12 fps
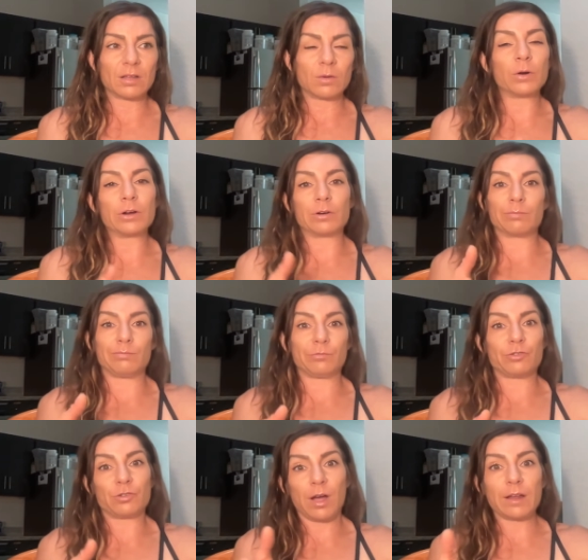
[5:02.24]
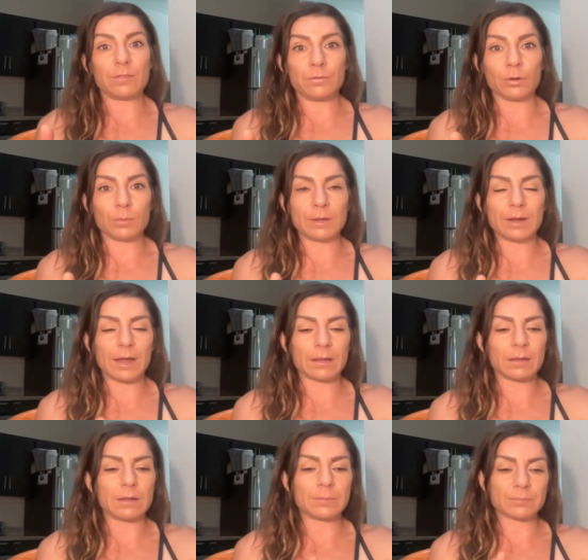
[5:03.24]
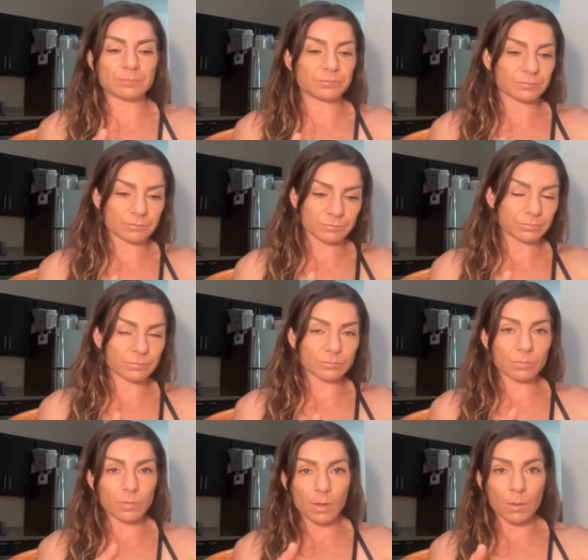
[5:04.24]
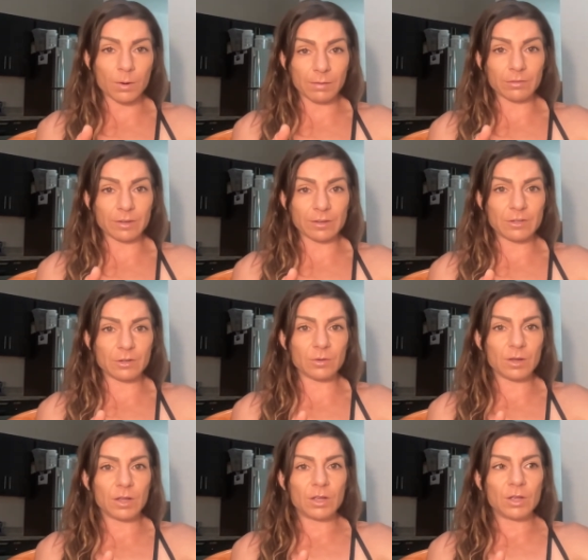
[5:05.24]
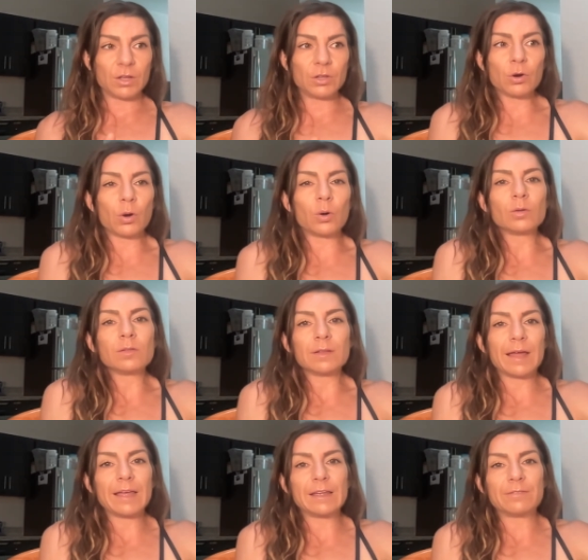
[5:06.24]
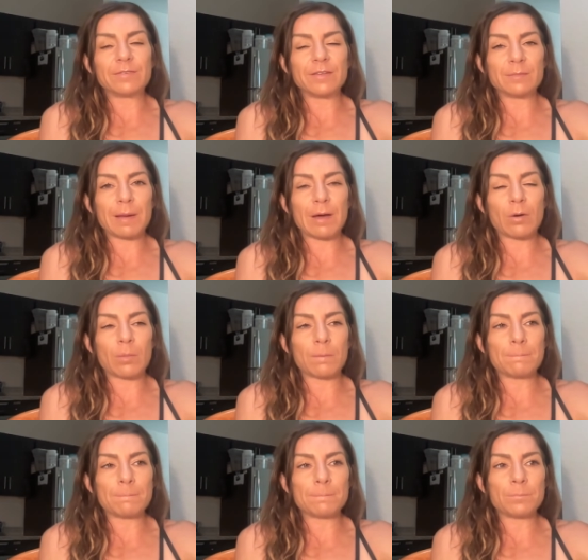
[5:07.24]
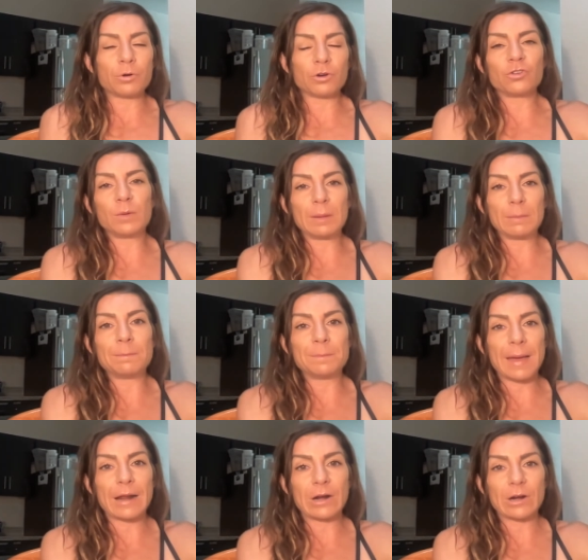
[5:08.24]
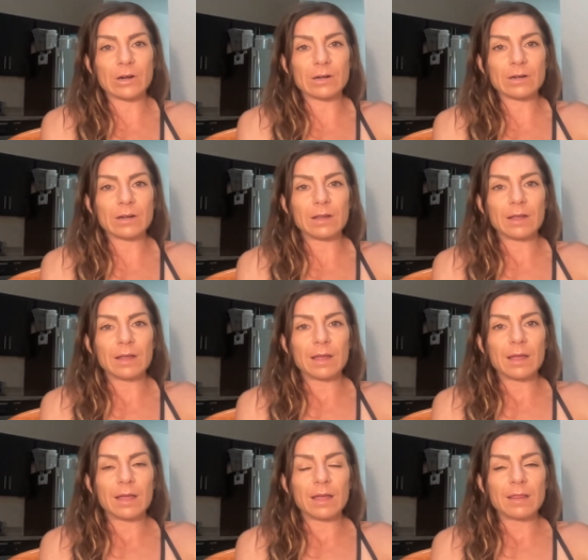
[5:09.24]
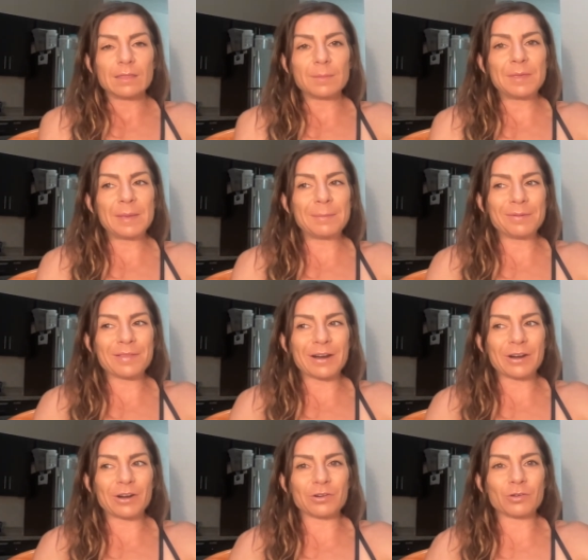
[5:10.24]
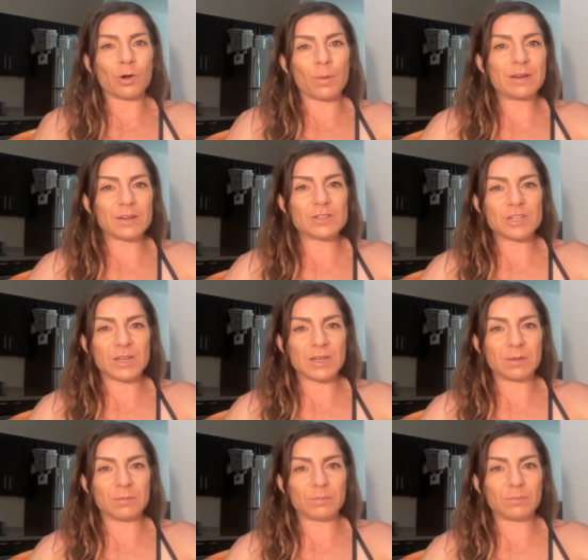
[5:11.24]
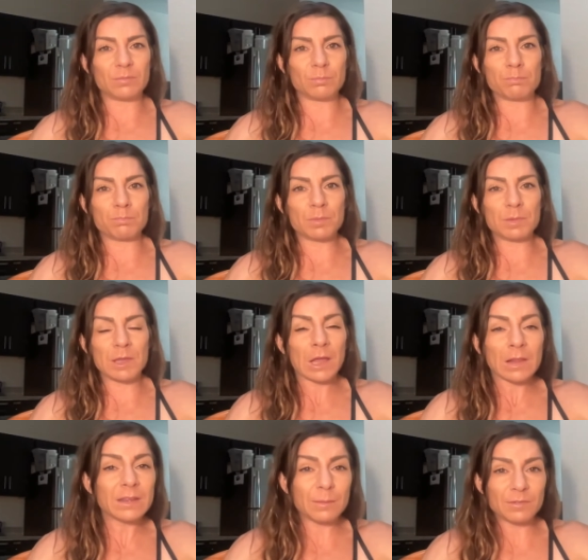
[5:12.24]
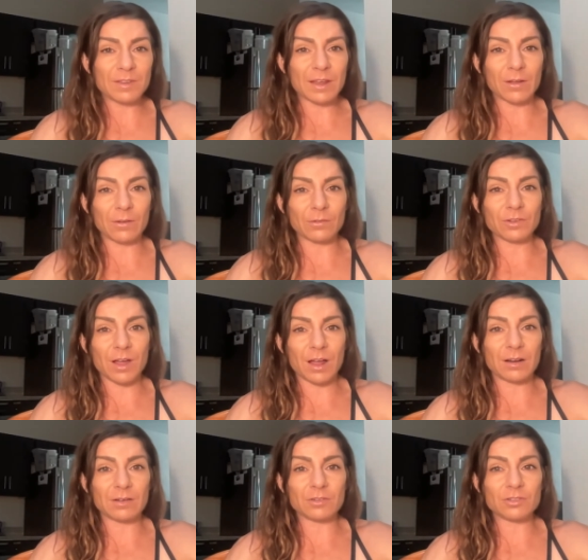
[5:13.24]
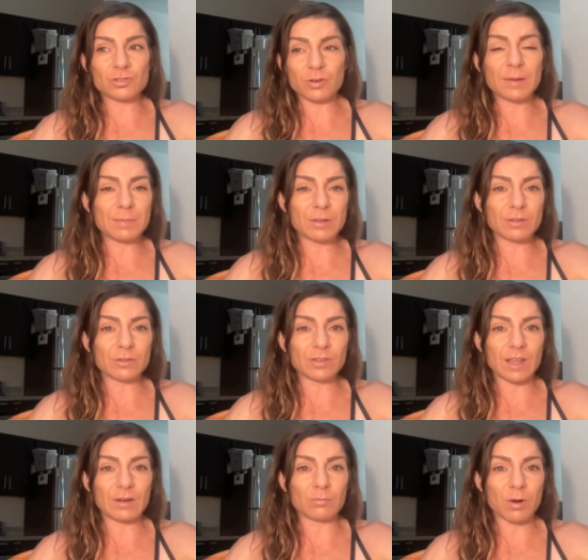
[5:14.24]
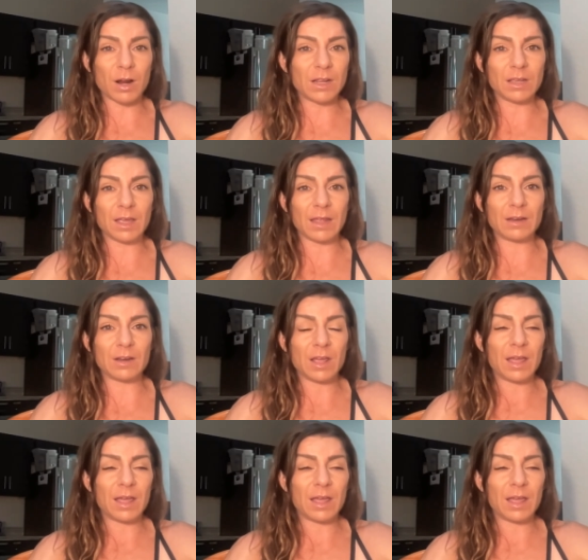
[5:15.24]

or you're trying to fuel to be an athlete, whatever it looks like to you. Your whole life is about pursuing better. The people that are going to the gym, killing themselves on treadmills and running and